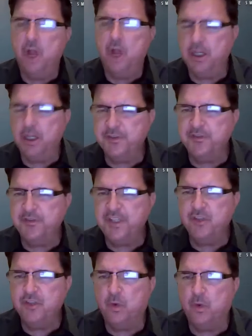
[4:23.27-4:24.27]
to August
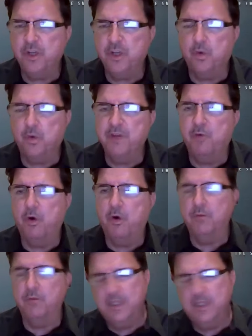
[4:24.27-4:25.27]
15,
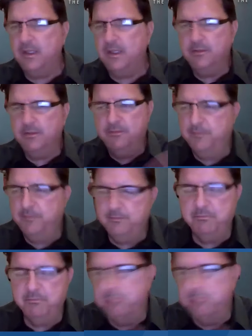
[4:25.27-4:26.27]
2024.
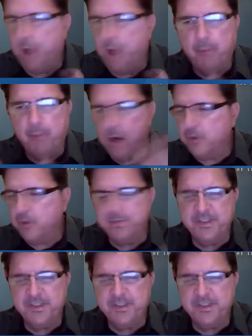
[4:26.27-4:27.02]
Ballpark or